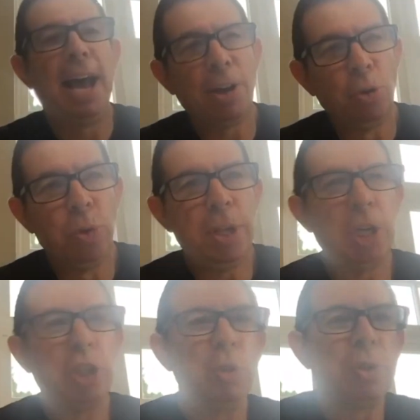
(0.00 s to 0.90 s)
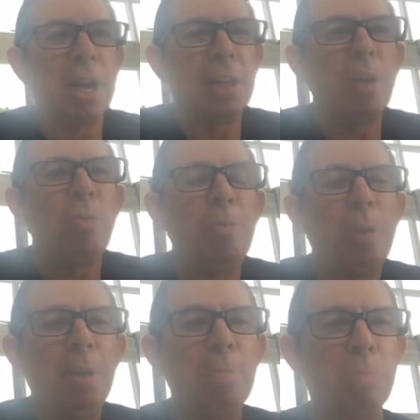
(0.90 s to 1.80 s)
and all the issues. And I think we've
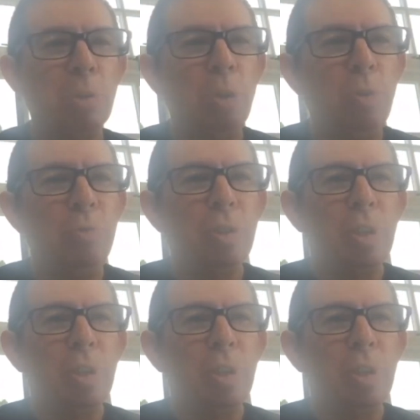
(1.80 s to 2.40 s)
been proved,